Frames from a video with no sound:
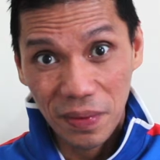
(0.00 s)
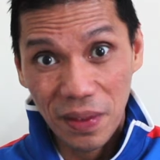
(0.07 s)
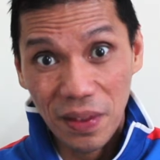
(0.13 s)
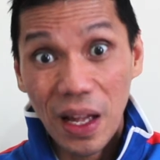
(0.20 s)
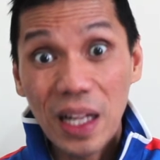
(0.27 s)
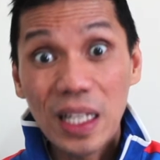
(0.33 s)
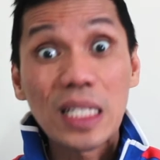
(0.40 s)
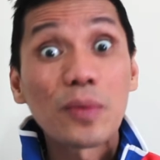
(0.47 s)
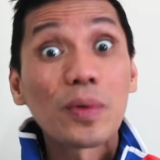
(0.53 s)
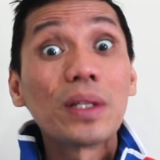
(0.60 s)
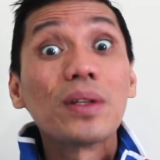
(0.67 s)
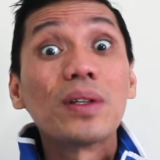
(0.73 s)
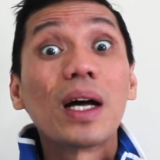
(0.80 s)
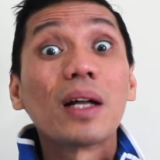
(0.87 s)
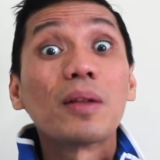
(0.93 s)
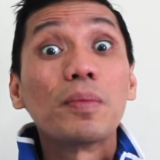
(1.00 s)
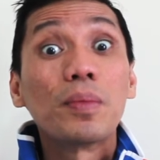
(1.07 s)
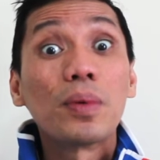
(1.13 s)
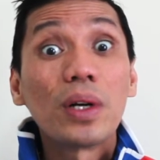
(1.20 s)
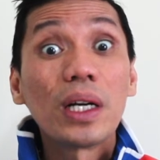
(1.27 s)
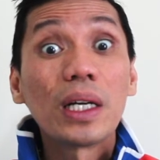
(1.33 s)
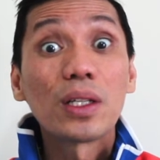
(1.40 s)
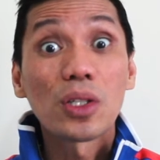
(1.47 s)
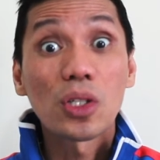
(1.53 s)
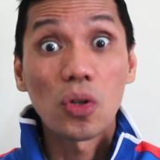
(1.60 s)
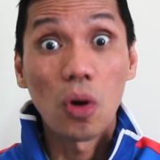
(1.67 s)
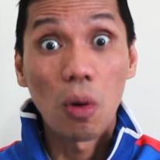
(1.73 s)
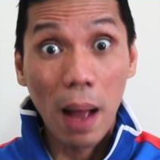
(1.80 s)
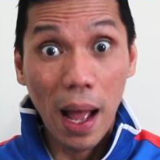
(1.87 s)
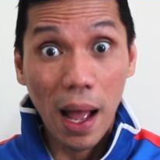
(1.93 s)
Thus we do not burn the
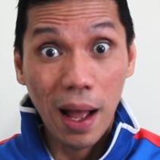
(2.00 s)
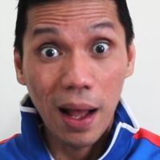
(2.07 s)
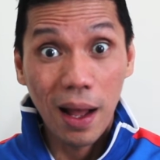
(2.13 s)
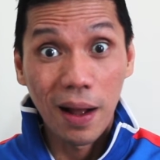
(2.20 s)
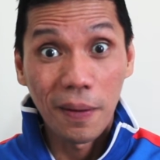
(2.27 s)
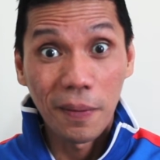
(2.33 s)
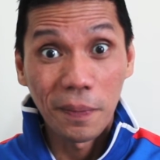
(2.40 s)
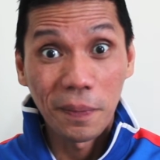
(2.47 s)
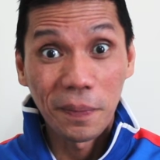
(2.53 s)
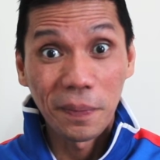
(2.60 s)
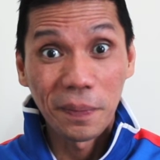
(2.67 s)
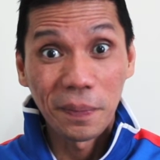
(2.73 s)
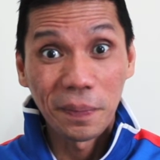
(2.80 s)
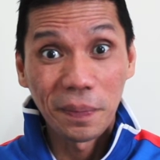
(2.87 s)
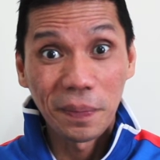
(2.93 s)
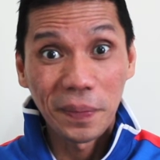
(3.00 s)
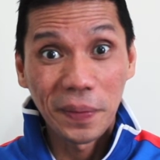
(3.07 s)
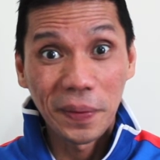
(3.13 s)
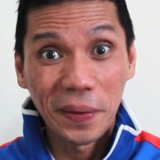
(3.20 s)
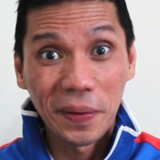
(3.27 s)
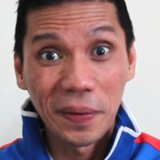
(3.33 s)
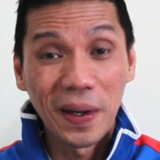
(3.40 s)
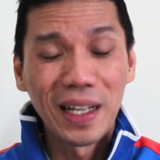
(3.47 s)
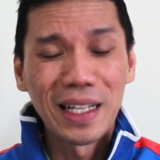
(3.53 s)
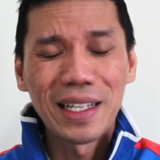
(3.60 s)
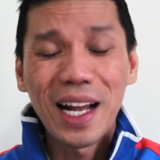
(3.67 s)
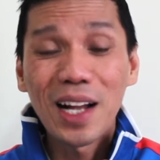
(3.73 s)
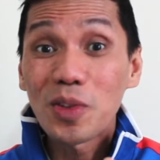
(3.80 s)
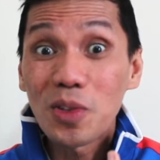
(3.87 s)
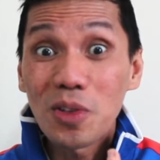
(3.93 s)
Soma. Right?
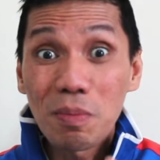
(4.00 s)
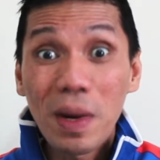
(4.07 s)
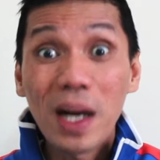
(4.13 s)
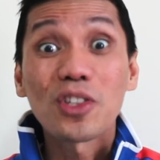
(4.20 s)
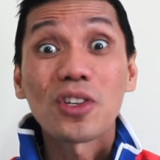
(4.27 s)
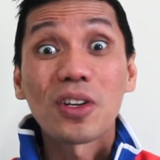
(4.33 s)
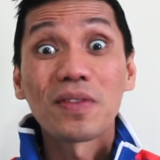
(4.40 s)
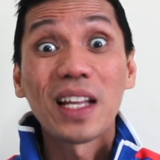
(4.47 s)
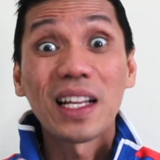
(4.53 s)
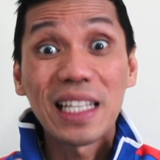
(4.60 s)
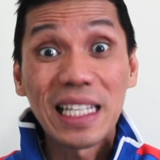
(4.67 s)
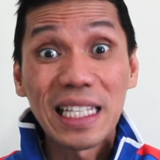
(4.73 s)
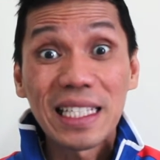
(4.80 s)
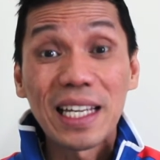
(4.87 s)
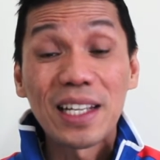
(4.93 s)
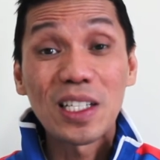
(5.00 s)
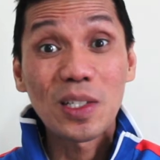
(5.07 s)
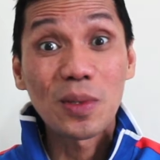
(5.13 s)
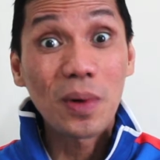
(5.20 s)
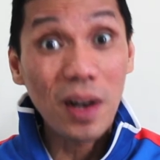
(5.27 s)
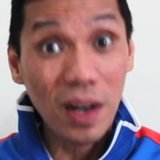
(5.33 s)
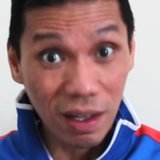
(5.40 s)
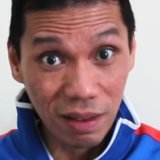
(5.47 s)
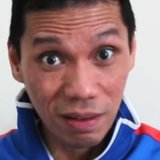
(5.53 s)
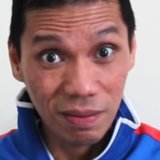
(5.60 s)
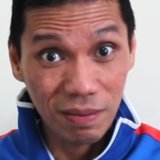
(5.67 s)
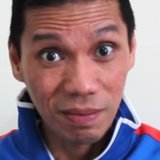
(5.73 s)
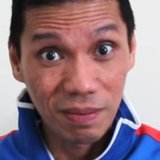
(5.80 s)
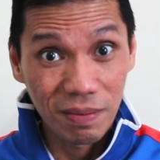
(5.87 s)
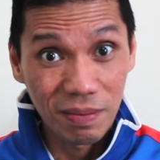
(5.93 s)
Not too much of that intense work.
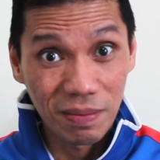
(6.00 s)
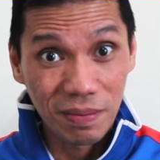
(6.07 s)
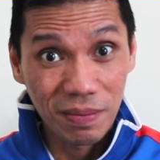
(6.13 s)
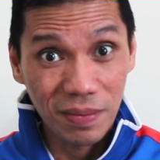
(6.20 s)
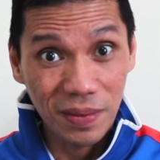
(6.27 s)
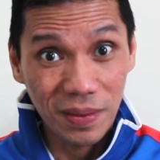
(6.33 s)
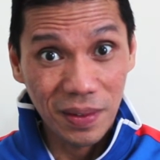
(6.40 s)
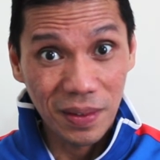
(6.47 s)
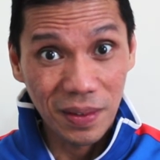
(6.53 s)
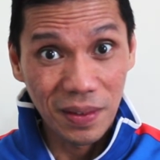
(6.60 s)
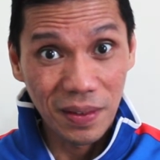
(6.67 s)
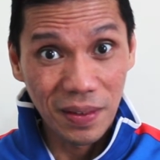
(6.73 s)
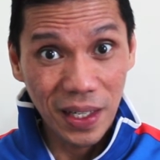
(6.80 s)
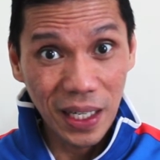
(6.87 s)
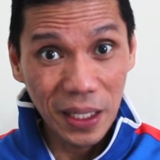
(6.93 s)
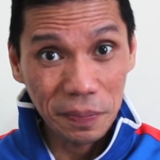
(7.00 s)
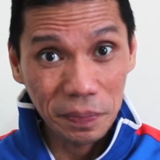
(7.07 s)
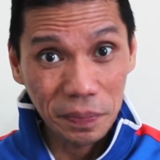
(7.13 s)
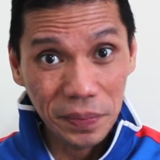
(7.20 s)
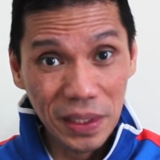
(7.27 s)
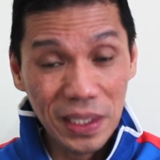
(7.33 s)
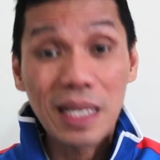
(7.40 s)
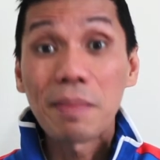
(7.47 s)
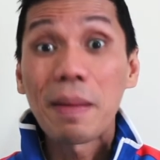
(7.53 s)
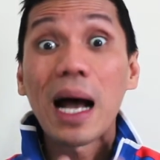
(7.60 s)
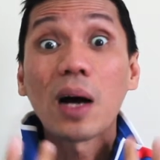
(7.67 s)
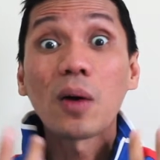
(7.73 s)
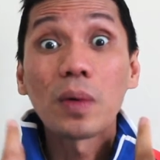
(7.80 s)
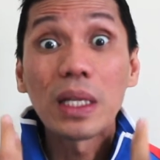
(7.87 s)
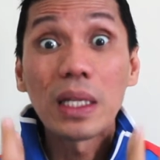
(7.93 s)
Right?
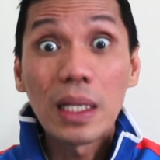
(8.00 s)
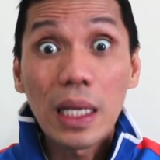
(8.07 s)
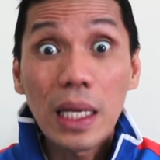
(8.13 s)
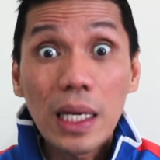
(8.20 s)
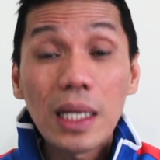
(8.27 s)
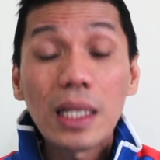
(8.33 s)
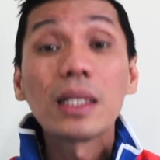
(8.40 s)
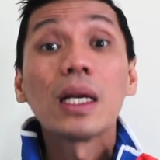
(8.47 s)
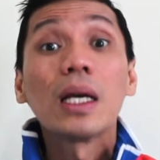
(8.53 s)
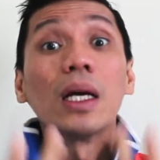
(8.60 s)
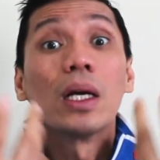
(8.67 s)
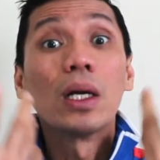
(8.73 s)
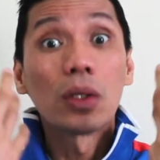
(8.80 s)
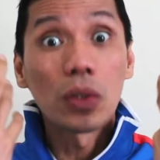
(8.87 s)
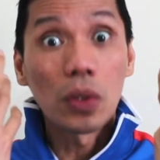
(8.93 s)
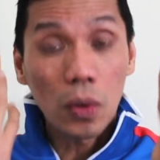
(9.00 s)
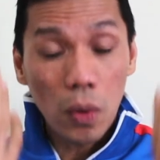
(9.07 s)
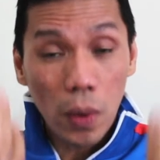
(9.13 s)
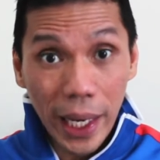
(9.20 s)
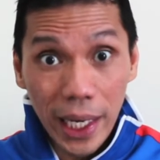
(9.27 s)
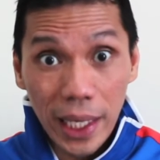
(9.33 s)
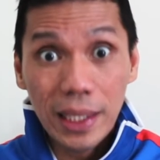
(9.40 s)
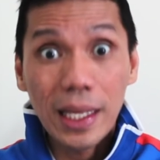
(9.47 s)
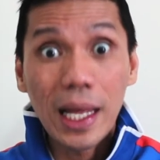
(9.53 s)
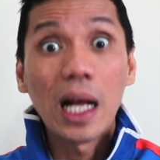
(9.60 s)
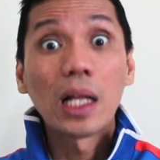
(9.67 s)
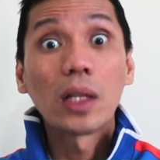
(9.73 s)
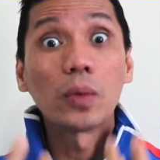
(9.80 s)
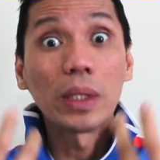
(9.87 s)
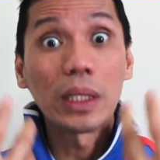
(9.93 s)
Somehow we need to quiet
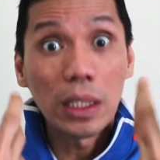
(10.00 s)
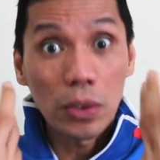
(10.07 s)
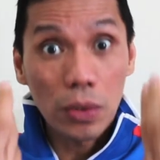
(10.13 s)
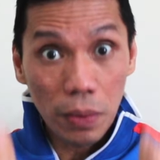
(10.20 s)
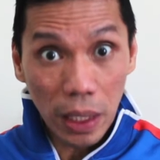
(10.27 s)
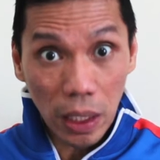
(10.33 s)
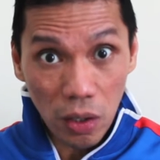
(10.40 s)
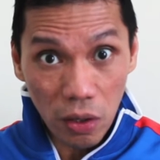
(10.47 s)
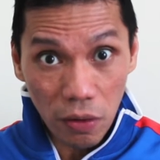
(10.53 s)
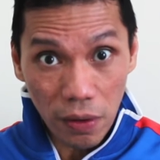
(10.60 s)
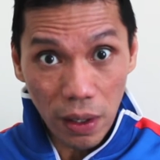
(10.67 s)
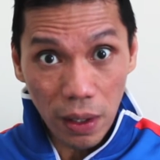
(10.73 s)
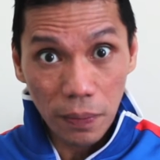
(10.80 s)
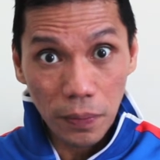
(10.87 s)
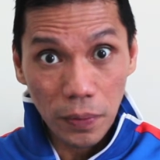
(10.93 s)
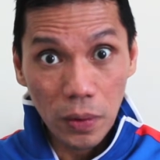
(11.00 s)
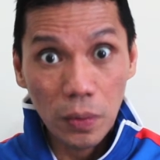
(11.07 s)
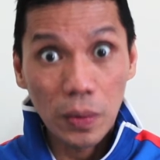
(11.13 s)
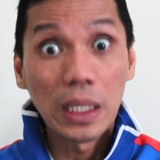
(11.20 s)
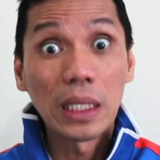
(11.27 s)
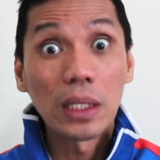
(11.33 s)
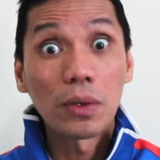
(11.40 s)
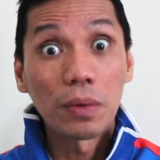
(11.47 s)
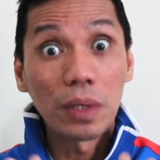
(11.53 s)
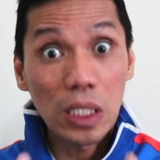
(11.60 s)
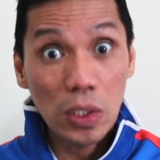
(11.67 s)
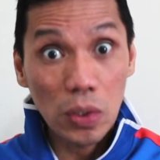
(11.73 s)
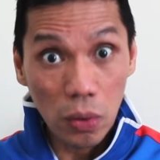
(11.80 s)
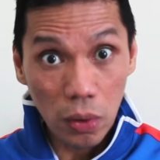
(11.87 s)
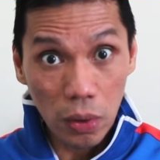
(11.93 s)
down, we need to recover. We need to
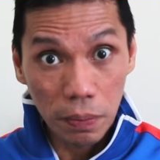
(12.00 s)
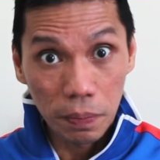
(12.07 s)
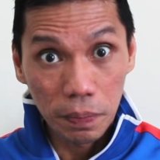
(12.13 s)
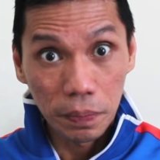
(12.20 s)
restore,